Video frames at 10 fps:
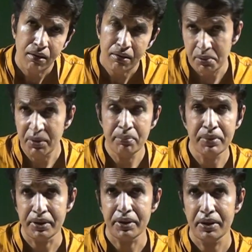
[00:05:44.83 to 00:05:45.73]

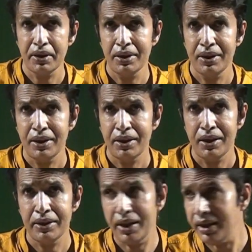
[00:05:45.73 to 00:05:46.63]
Remember,
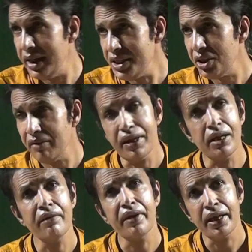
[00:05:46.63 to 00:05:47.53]
the culture we are
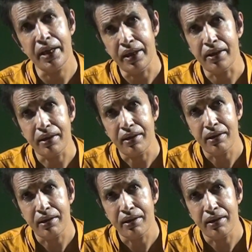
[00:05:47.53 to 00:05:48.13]
living in,